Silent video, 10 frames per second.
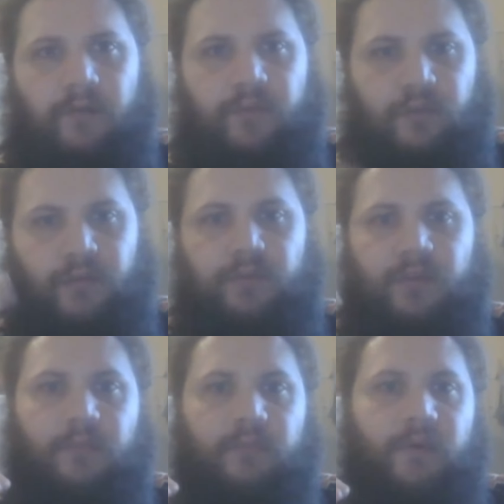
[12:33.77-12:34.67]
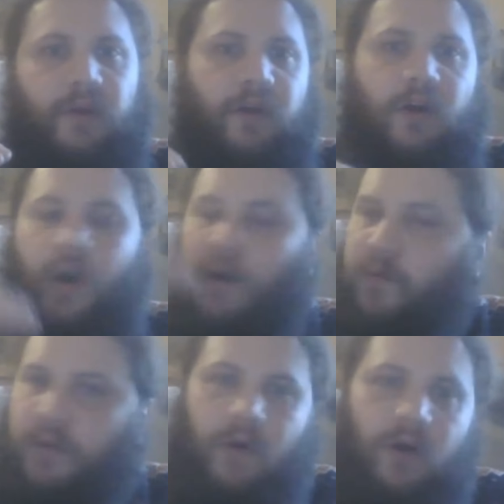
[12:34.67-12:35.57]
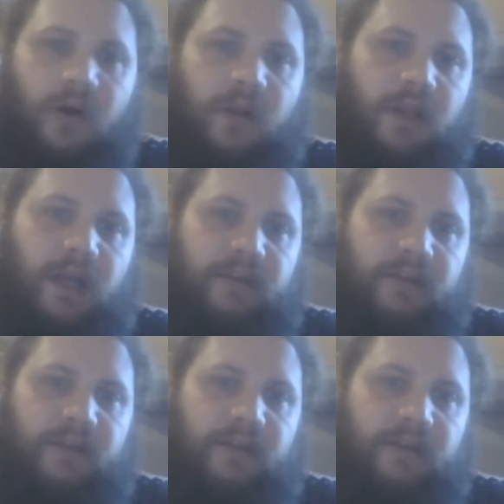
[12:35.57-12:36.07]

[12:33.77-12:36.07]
of Jerusalem over the wall.